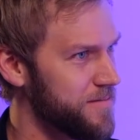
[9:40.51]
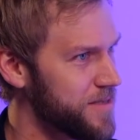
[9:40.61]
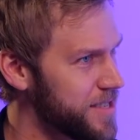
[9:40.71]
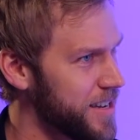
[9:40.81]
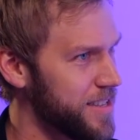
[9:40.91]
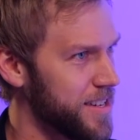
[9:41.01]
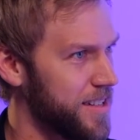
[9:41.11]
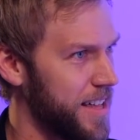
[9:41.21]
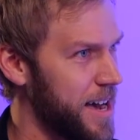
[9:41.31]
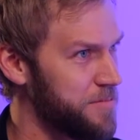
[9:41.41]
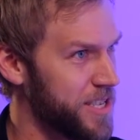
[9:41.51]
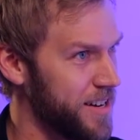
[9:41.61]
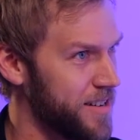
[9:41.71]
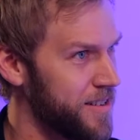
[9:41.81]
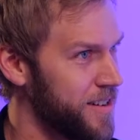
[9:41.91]
slightly collabs
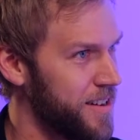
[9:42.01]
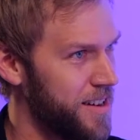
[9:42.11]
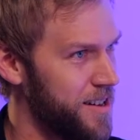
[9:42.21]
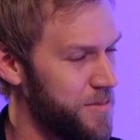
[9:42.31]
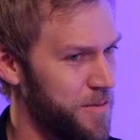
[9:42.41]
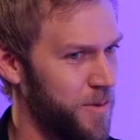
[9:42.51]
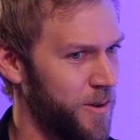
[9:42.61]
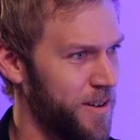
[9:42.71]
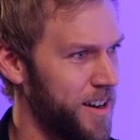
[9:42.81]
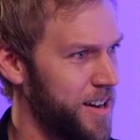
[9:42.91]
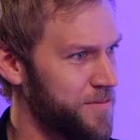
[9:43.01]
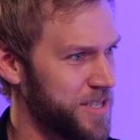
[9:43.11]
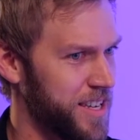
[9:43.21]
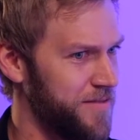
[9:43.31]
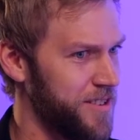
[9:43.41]
here a bit more.
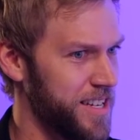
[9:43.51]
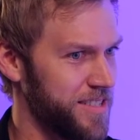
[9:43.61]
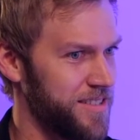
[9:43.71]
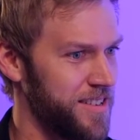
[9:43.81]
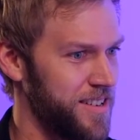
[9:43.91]
Just giving you guys a